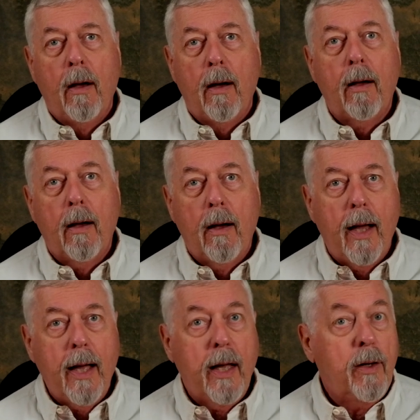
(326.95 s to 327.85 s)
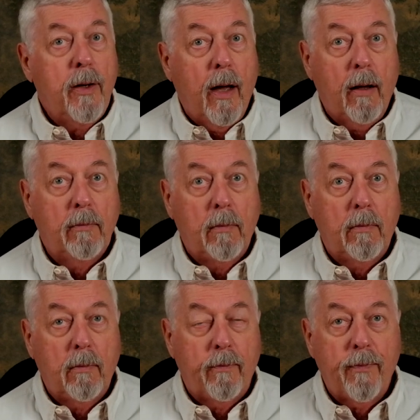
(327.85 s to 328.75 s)

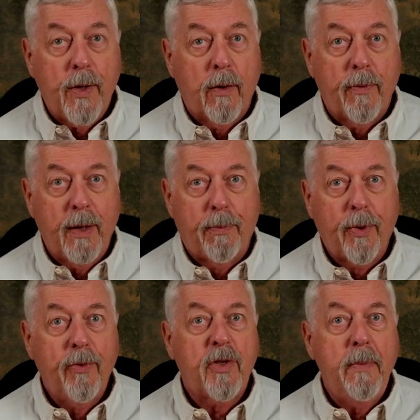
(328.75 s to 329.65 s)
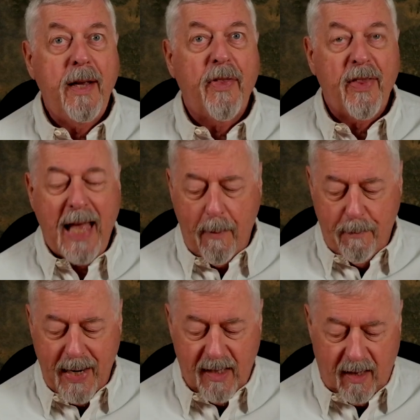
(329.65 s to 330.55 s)
It proved to me that that
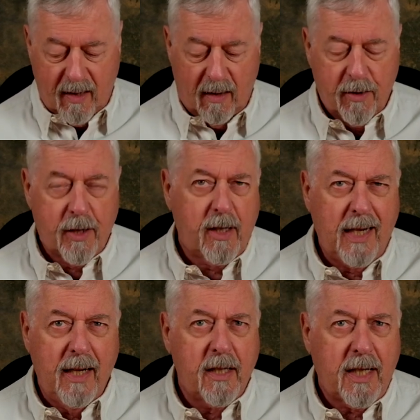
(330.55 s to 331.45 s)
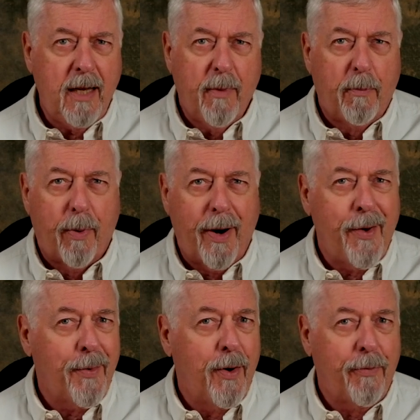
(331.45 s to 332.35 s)
basic color scheme of
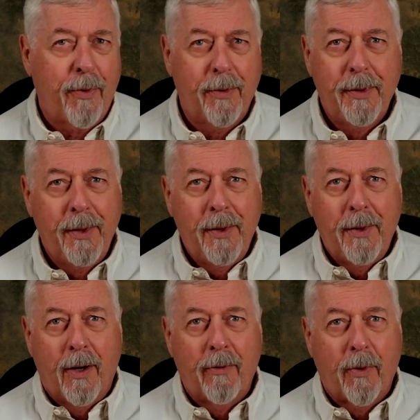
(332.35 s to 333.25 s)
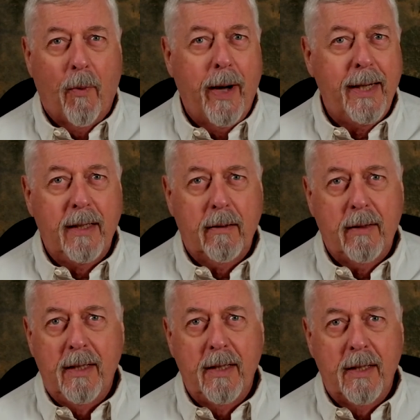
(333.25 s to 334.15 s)
brown over white
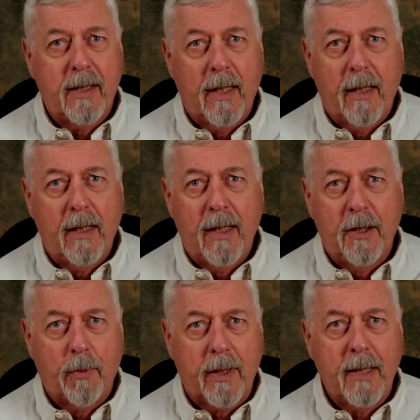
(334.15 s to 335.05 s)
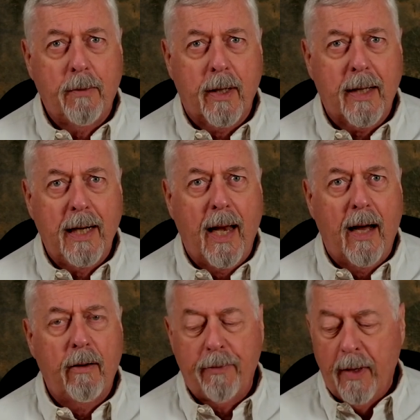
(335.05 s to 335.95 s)
is what they
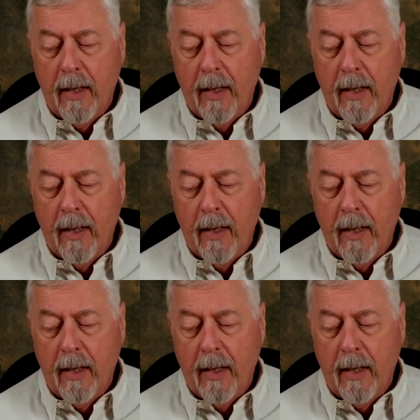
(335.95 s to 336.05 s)
love.